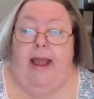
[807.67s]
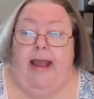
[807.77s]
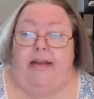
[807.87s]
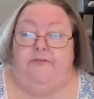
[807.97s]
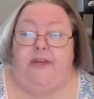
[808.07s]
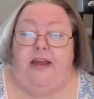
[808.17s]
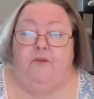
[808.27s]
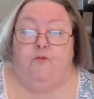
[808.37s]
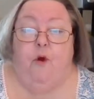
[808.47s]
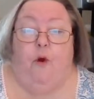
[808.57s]
And if they had
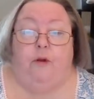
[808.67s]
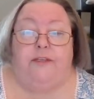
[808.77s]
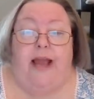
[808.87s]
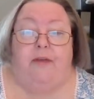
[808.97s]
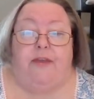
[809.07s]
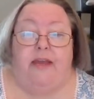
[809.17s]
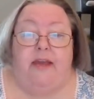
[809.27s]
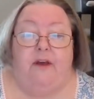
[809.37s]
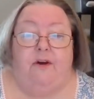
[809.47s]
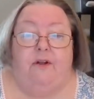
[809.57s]
rolled down the
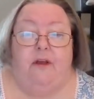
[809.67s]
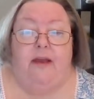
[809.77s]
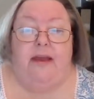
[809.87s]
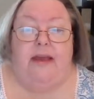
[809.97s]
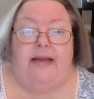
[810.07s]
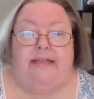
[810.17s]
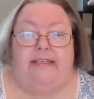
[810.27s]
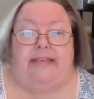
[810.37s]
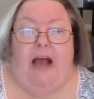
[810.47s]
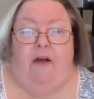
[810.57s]
hill,
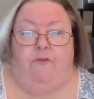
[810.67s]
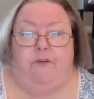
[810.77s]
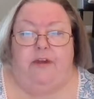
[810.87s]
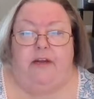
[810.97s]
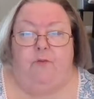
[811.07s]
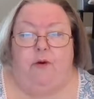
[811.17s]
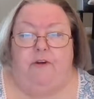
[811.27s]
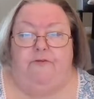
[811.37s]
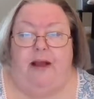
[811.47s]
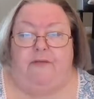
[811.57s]
it's doubtful that he would
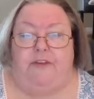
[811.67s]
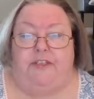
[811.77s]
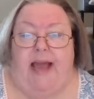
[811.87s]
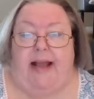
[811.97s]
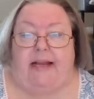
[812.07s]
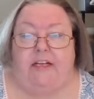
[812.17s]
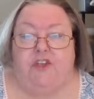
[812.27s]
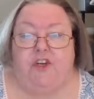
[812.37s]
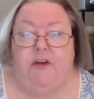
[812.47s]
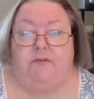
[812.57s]
have found the sack and
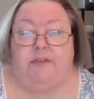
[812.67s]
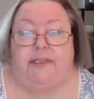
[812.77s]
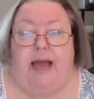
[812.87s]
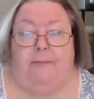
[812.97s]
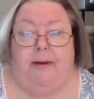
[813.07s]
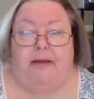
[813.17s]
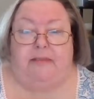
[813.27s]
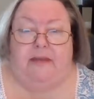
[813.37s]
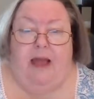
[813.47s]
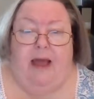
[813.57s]
shovel side by
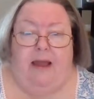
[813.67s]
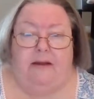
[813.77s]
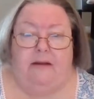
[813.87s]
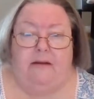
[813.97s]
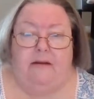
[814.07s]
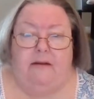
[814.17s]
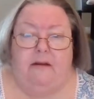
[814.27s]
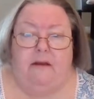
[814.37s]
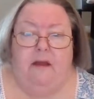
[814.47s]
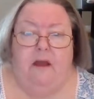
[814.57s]
side.
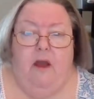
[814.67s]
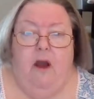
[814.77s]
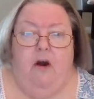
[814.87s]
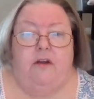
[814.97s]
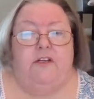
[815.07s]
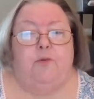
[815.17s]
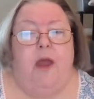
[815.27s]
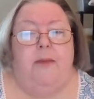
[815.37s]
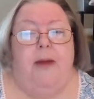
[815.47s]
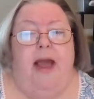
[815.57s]
On his
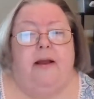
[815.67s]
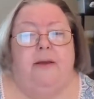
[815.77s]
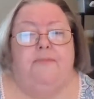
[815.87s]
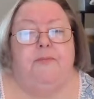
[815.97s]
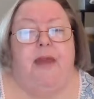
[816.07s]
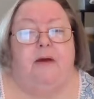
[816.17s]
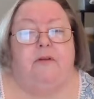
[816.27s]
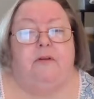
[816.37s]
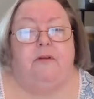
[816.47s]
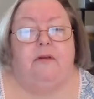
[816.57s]
way back up the
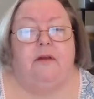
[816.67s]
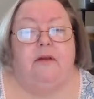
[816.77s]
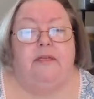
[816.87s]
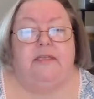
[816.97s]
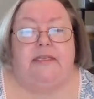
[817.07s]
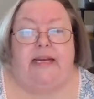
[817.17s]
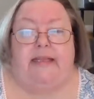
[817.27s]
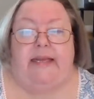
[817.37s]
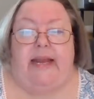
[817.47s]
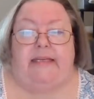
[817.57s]
mountain,
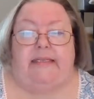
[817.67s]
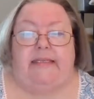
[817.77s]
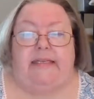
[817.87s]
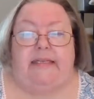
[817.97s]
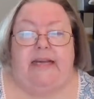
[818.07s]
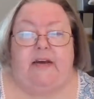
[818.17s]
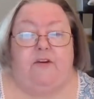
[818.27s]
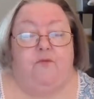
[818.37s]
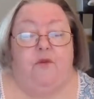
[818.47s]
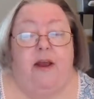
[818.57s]
Stanley had to sit down
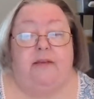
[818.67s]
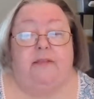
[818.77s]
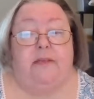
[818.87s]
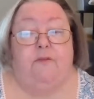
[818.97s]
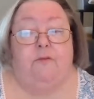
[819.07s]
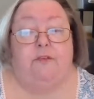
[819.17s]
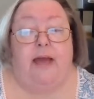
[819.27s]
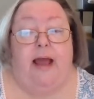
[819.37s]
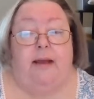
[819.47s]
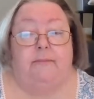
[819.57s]
and rest several
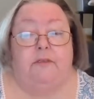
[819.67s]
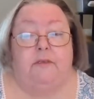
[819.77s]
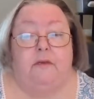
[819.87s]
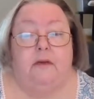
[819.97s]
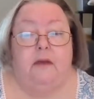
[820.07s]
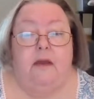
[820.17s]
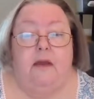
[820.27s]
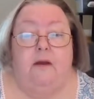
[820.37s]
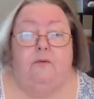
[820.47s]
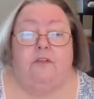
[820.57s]
times.
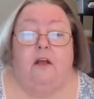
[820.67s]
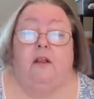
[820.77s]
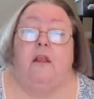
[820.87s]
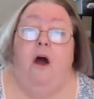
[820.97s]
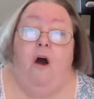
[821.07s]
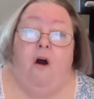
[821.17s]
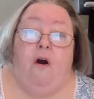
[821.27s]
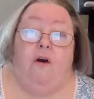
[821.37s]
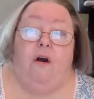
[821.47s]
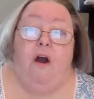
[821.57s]
It was a
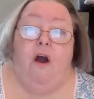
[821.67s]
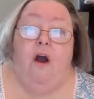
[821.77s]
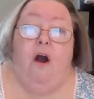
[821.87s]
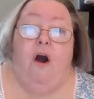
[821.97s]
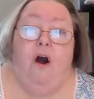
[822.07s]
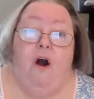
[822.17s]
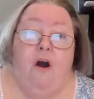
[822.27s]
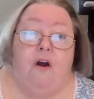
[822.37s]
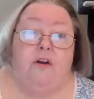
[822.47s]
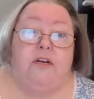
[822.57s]
long,
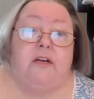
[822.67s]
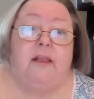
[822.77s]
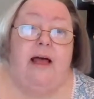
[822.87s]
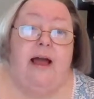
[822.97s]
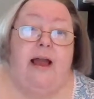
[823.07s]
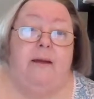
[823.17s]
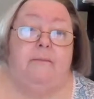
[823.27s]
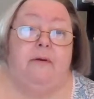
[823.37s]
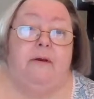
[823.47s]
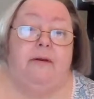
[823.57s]
hard
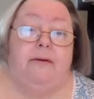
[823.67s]
climb.